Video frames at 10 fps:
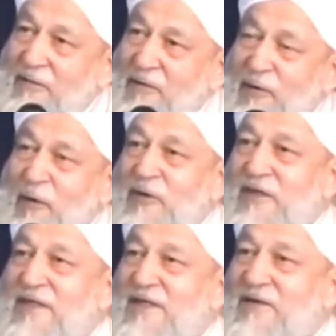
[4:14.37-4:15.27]
were
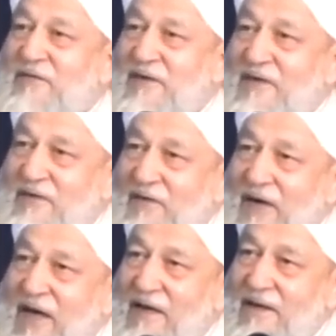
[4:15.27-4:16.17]
crossing the river
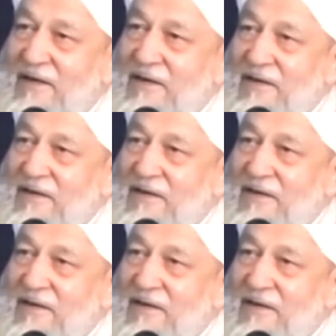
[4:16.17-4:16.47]
Nile.